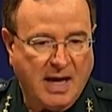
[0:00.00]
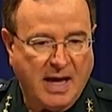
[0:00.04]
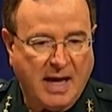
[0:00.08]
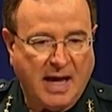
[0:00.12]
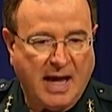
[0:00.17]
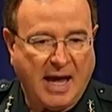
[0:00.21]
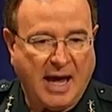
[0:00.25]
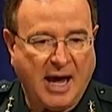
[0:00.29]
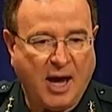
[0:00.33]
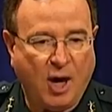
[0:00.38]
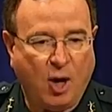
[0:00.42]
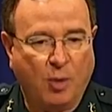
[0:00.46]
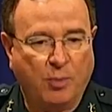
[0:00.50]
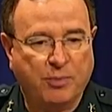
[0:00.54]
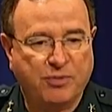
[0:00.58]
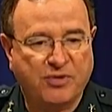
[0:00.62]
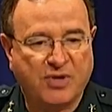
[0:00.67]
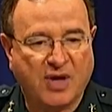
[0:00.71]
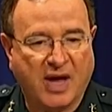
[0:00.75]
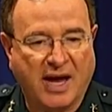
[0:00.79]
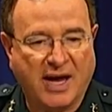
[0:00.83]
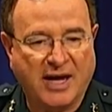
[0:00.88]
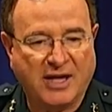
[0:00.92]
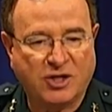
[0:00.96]
helps
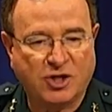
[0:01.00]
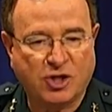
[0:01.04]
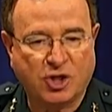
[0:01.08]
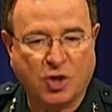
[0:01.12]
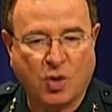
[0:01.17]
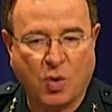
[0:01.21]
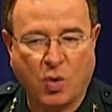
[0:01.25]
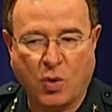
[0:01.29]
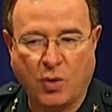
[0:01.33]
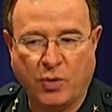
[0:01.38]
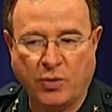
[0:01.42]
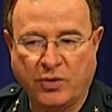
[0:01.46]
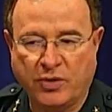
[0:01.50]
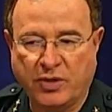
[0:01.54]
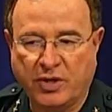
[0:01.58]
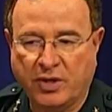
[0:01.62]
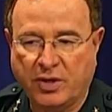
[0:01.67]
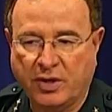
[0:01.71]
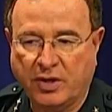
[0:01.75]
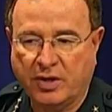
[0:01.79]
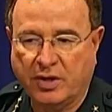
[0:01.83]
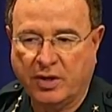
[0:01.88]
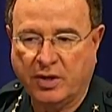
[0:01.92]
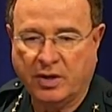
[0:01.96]
escort
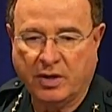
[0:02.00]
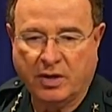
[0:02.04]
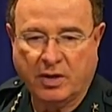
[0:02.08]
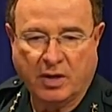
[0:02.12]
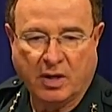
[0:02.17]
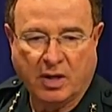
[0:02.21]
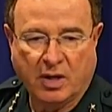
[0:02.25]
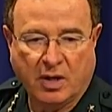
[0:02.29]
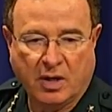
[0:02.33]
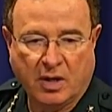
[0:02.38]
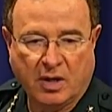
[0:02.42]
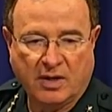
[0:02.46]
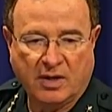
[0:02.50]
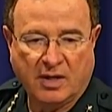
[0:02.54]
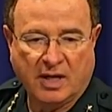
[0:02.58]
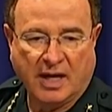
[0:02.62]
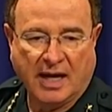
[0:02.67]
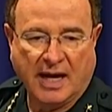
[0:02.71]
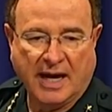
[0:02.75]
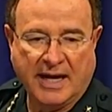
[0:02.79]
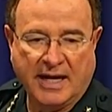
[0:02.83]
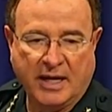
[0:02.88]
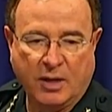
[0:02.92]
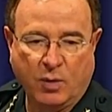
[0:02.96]
the
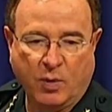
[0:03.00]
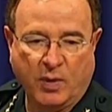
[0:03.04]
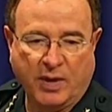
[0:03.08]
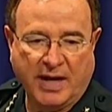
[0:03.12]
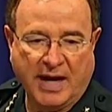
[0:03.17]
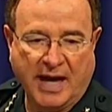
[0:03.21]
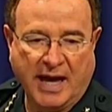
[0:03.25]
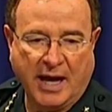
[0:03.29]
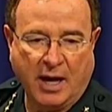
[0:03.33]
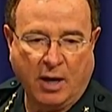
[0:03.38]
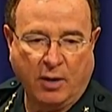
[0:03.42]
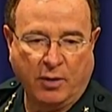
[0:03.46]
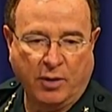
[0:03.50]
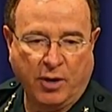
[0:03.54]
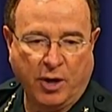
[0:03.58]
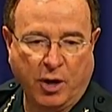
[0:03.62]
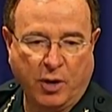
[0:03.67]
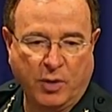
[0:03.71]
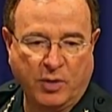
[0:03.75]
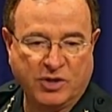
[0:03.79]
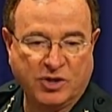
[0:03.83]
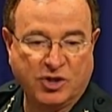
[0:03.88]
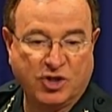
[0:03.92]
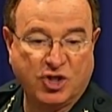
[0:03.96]
lady we now know
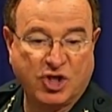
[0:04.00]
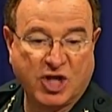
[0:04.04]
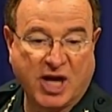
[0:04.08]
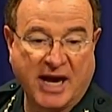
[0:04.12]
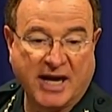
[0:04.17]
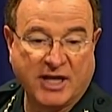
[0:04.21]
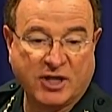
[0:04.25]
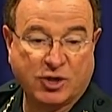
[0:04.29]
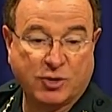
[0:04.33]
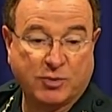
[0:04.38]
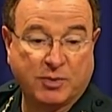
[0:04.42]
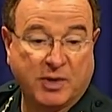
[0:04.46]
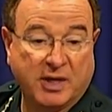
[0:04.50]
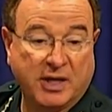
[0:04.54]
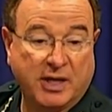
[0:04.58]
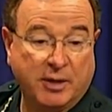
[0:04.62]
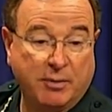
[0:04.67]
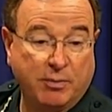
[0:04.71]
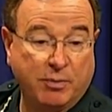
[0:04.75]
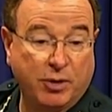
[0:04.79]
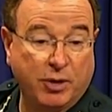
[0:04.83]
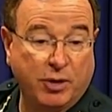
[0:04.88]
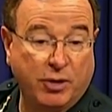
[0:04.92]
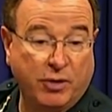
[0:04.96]
as Jasmine
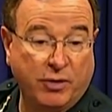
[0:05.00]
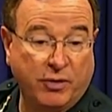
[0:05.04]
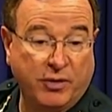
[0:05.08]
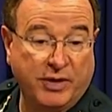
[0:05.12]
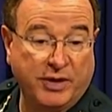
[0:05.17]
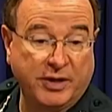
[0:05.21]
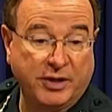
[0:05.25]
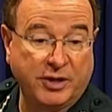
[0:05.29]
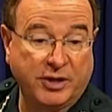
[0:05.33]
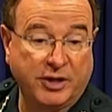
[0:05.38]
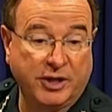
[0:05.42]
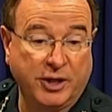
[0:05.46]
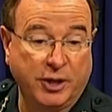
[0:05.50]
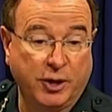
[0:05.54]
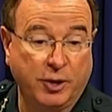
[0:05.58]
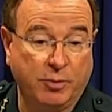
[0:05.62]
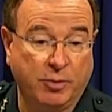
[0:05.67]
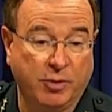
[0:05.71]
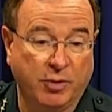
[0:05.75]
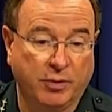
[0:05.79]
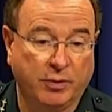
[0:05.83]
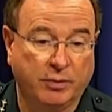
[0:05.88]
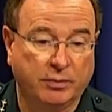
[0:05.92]
and put her into the Uber.